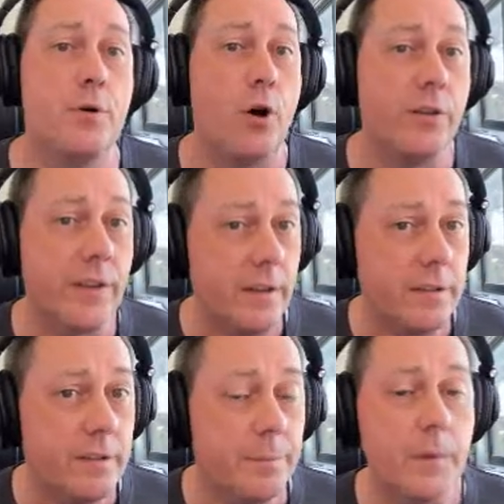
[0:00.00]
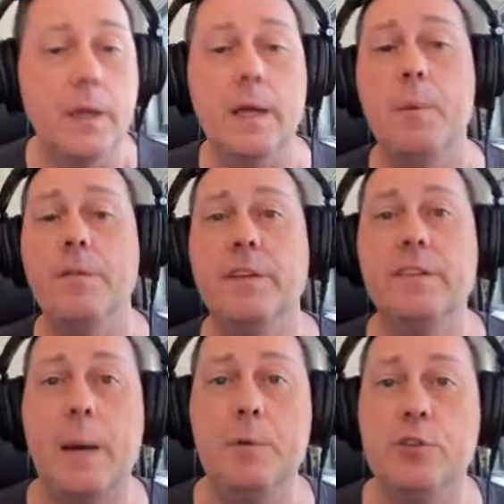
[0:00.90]
process of
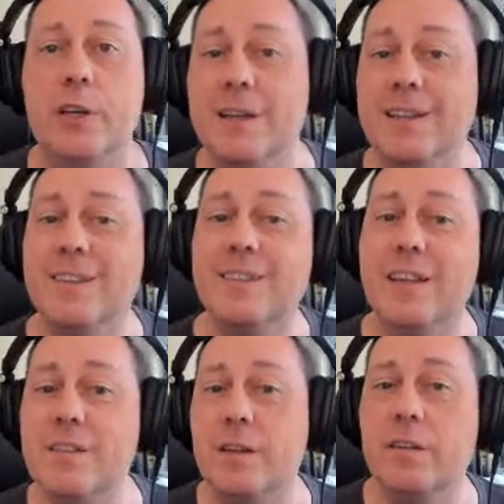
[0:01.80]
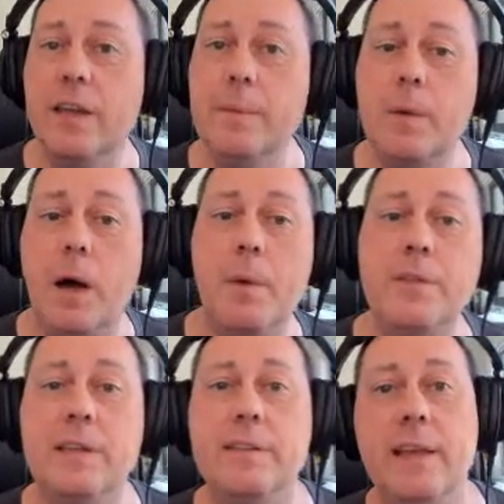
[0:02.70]
establishing consistency
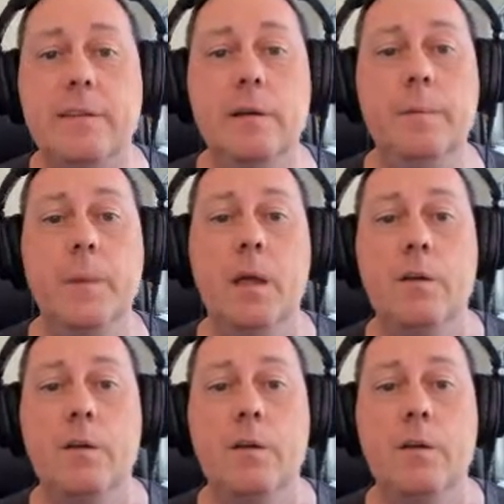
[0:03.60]
among the data